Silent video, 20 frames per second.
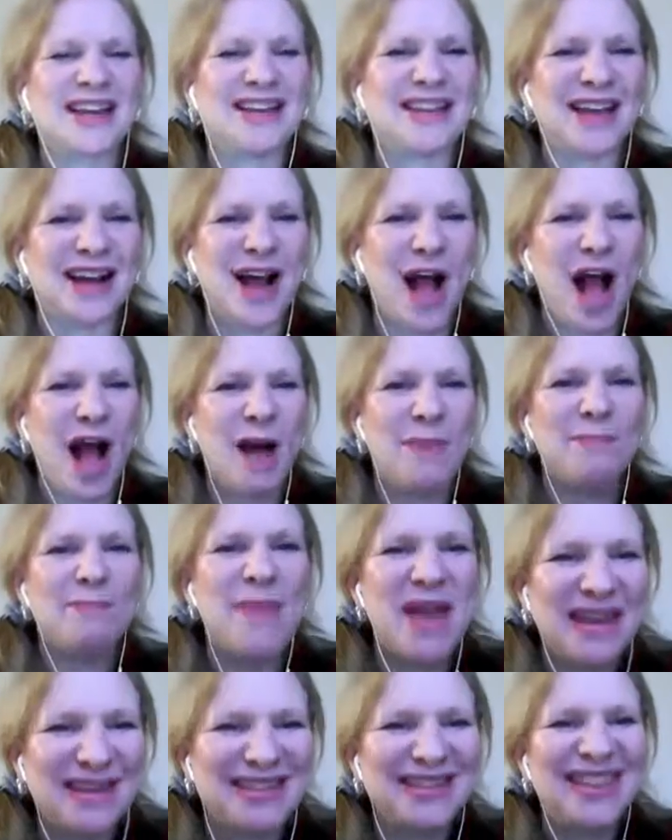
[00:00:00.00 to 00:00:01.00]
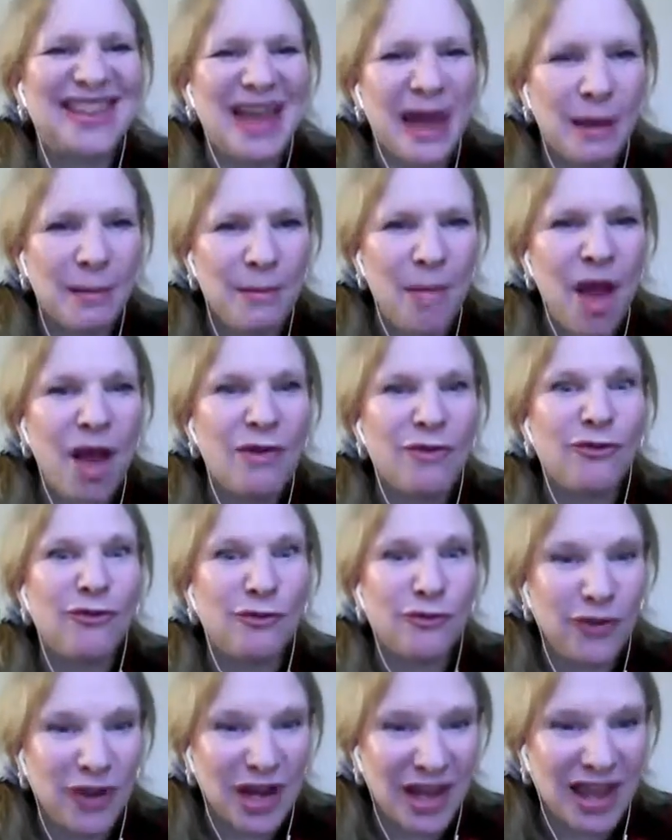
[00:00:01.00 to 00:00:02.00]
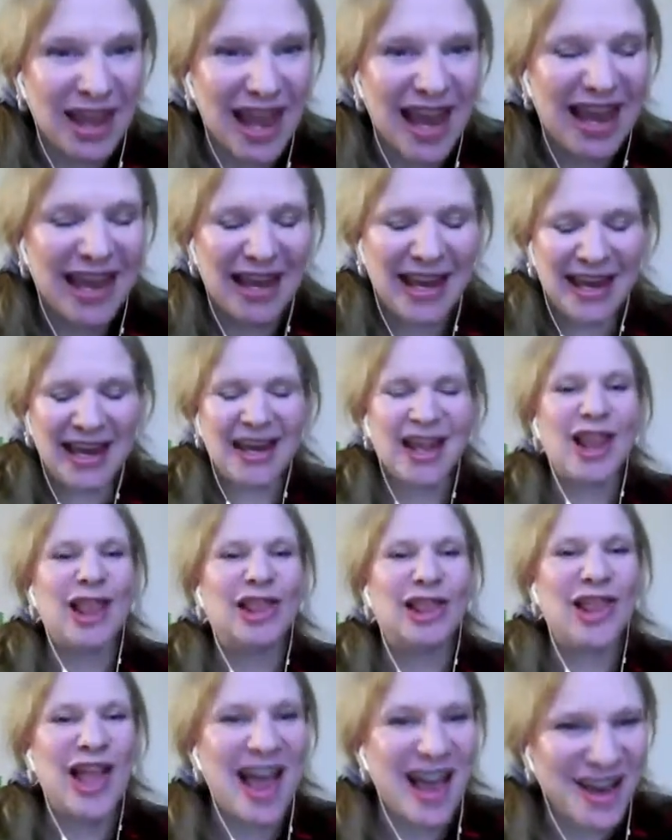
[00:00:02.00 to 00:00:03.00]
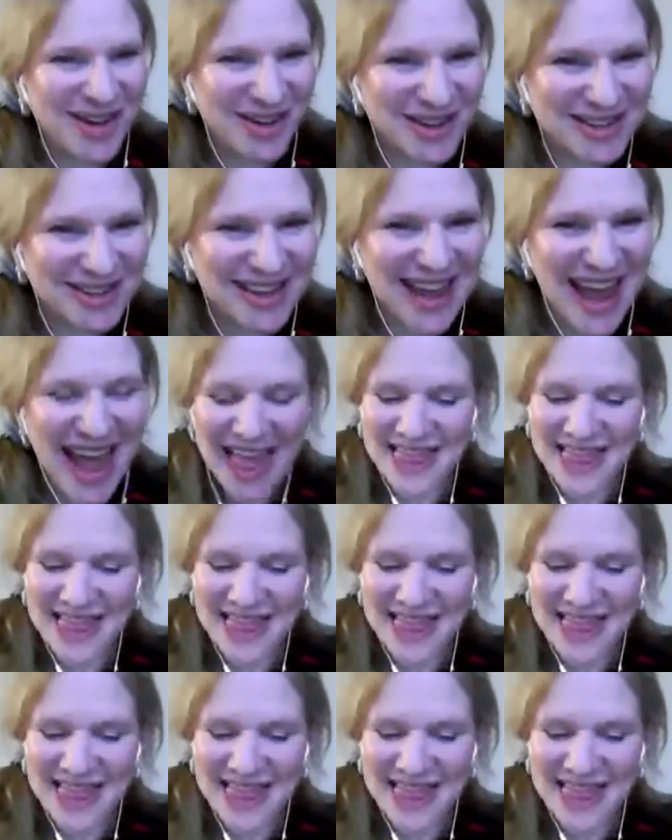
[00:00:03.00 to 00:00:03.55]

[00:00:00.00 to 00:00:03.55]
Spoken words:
the comp makes them feel like liars,